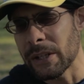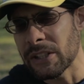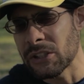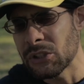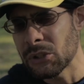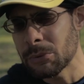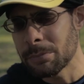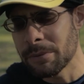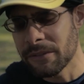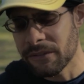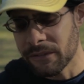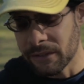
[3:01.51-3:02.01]
I
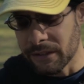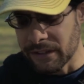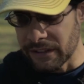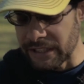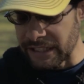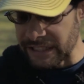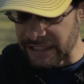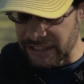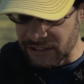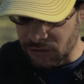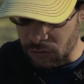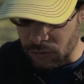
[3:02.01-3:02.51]
do prefer
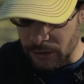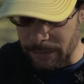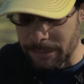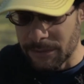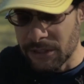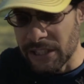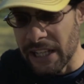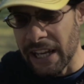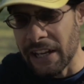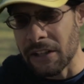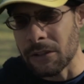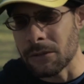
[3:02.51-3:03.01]
these grip
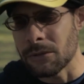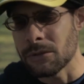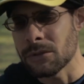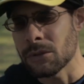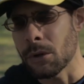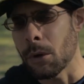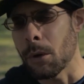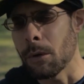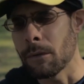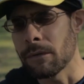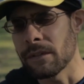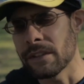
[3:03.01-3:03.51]
channels
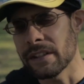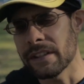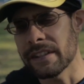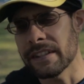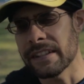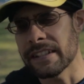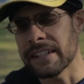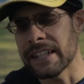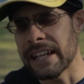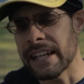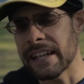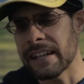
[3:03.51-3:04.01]
over
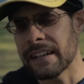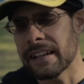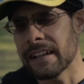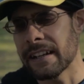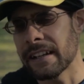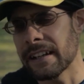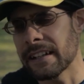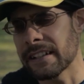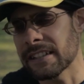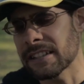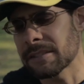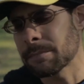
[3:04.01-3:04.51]
the
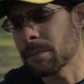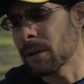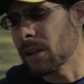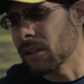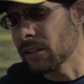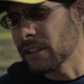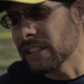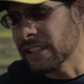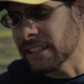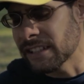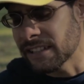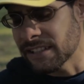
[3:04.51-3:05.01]

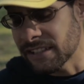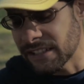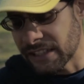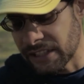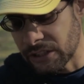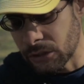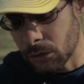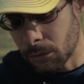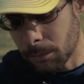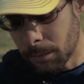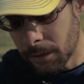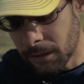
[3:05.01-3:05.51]
Spalding
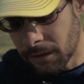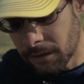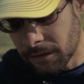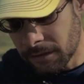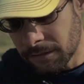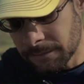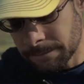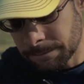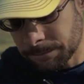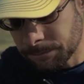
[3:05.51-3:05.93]
Zi/O ball.